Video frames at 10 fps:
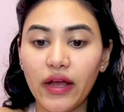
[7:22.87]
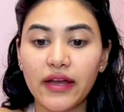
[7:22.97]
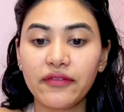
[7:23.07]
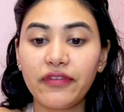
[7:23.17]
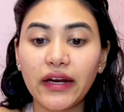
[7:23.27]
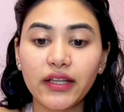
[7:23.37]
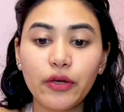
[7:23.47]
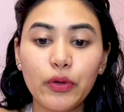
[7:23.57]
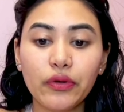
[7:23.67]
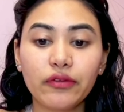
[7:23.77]
And finally,
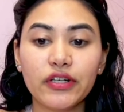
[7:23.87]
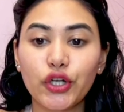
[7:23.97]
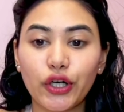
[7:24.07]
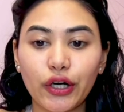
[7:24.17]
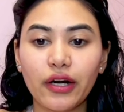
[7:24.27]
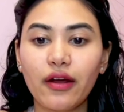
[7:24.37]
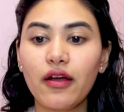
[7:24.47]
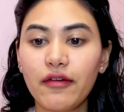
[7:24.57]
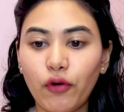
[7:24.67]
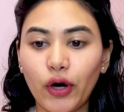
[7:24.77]
we would return
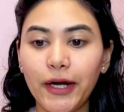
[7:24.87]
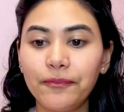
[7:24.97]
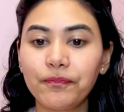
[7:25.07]
4.